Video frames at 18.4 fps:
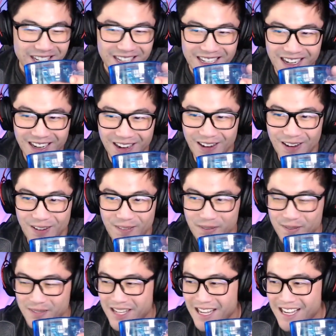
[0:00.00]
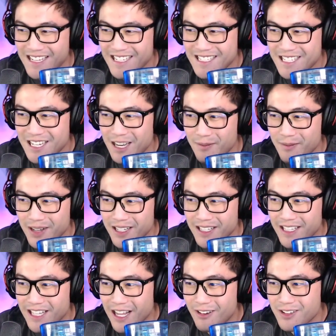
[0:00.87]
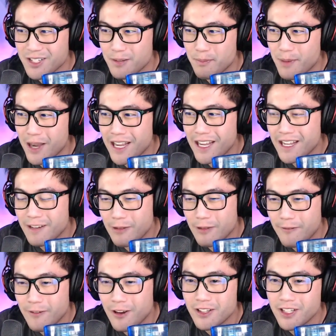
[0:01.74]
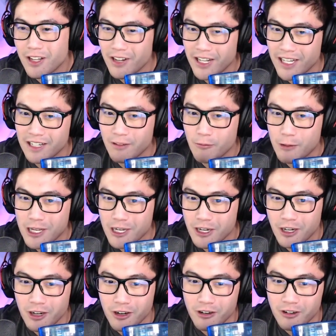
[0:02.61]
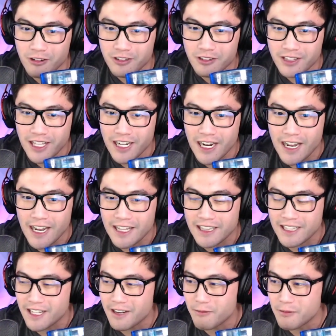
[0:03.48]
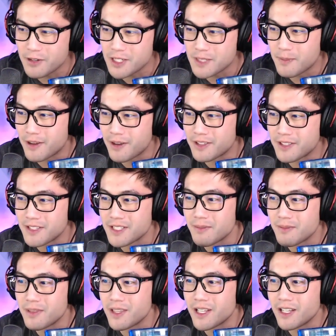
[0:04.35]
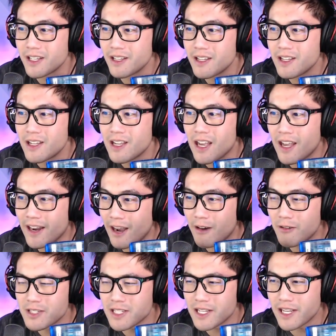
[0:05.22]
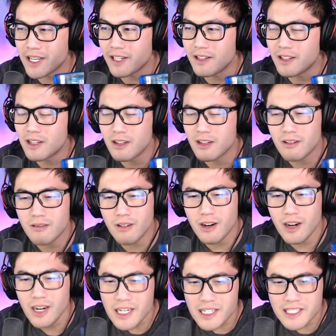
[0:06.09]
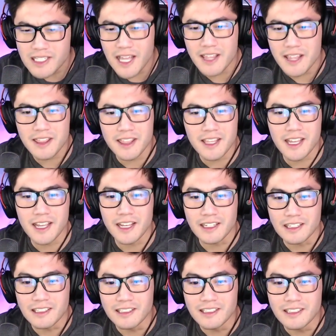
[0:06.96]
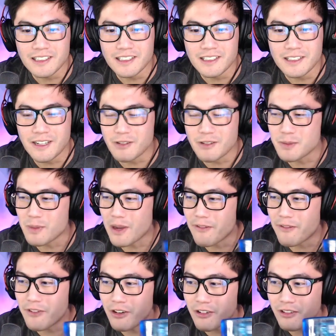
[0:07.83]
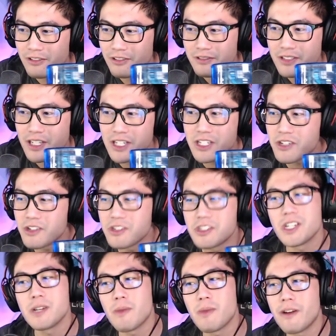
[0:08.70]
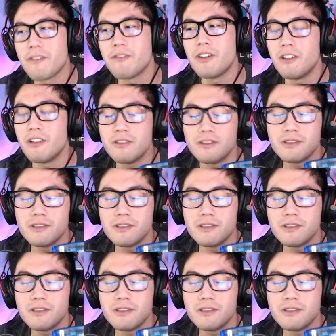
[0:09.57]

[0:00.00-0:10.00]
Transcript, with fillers: um, yeah, it's coming. That was on my end. We found out like a week ago that I didn't respond to something, and I was like, "Where is that thing?" It was my fault. It's usually my fault.